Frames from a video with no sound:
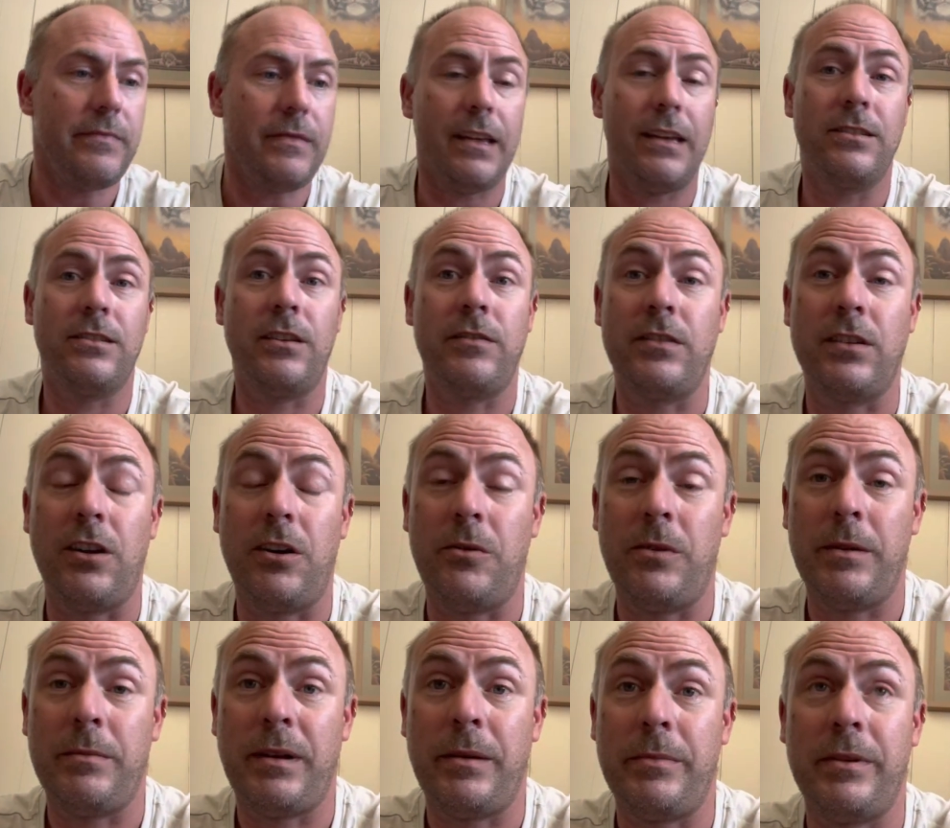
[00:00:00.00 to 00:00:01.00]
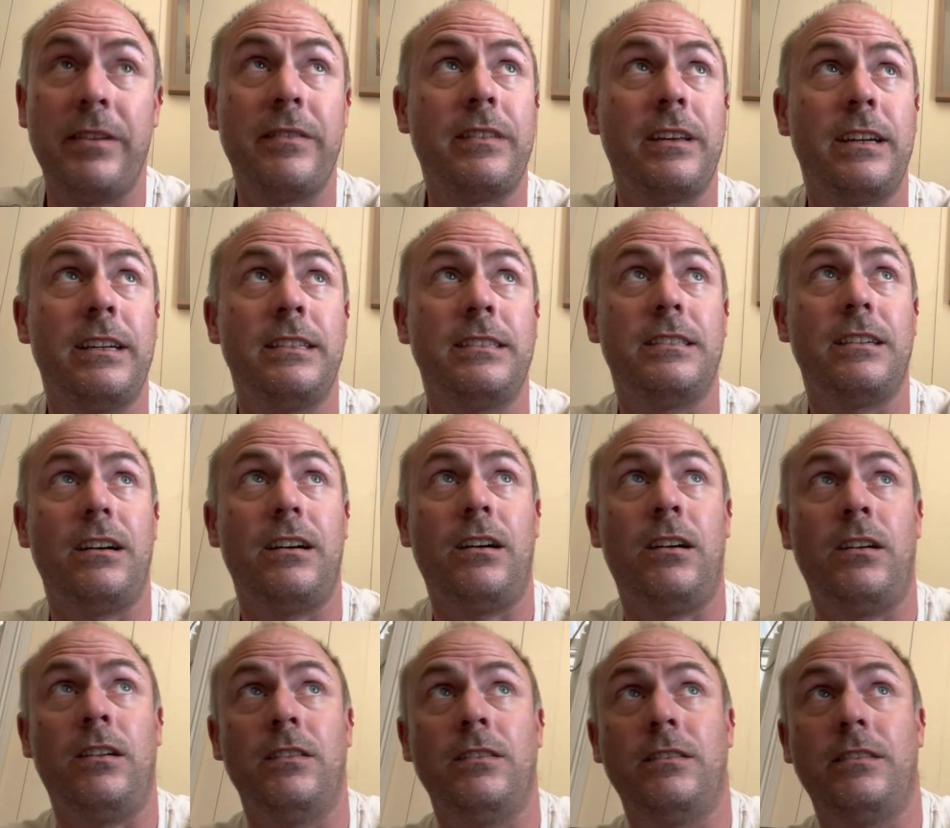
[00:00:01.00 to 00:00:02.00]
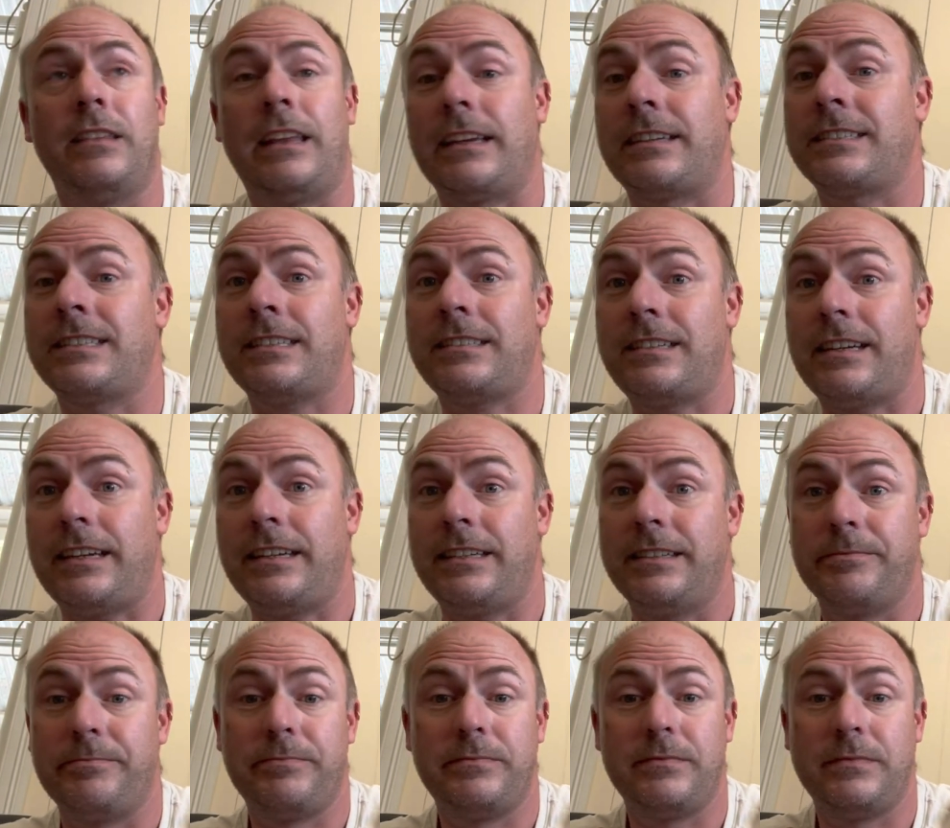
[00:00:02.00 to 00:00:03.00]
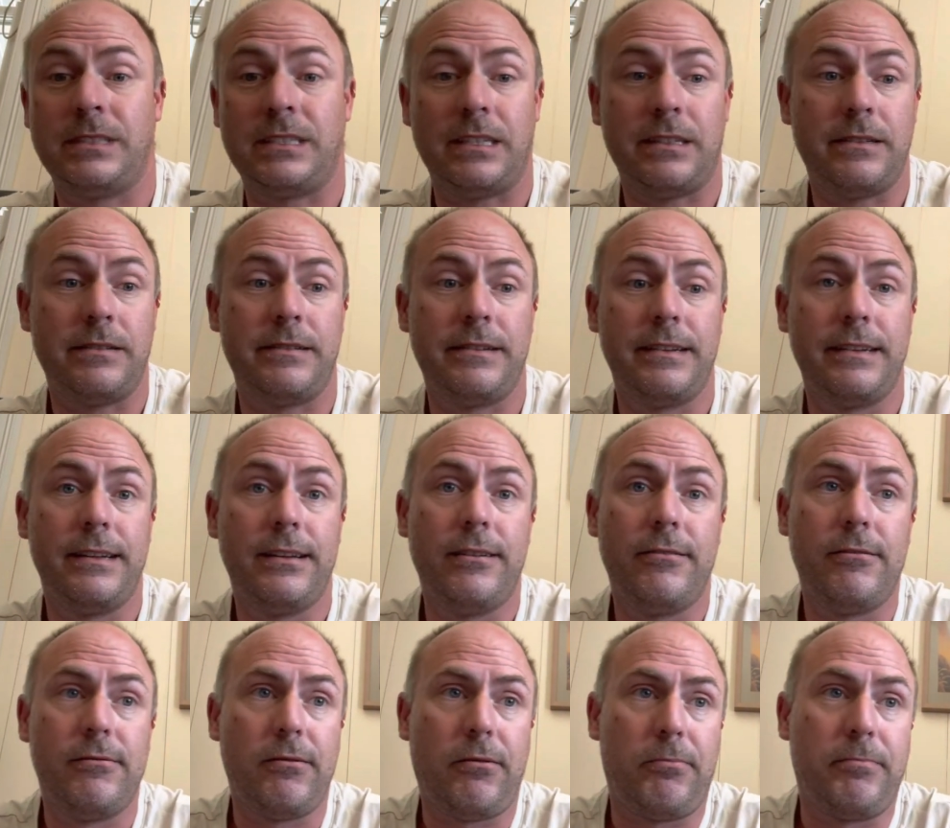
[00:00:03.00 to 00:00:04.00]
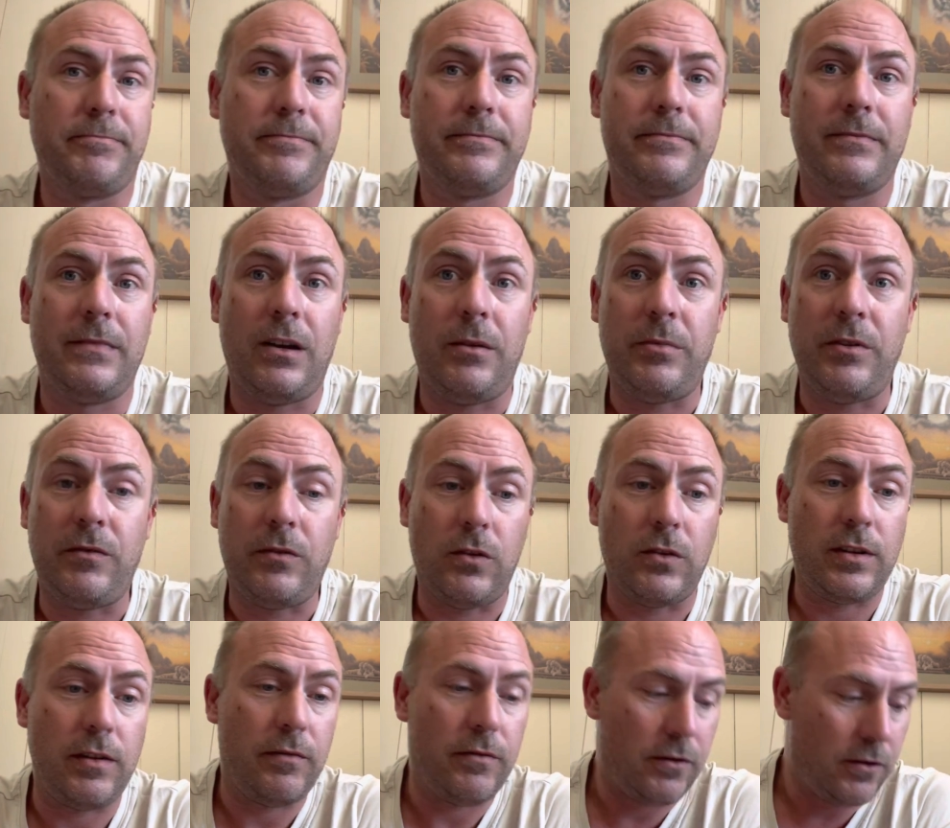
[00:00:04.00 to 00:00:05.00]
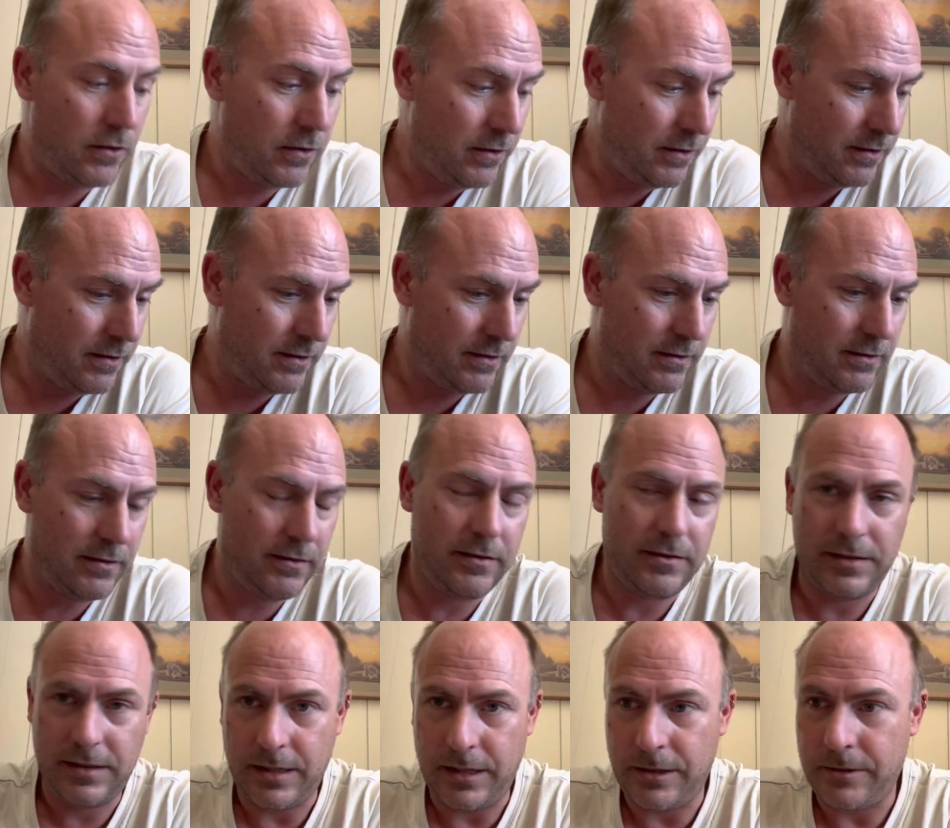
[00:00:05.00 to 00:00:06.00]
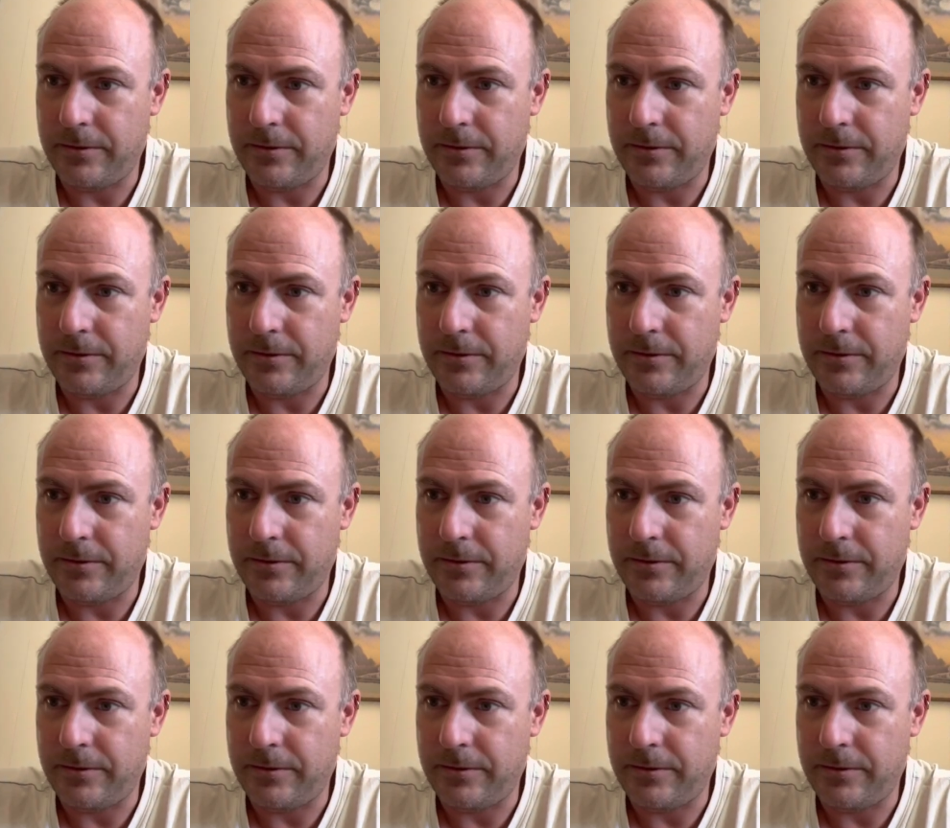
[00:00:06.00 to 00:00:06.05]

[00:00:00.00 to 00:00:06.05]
So if you're not aware, my birthday is on next Saturday. So I'll be 44 so,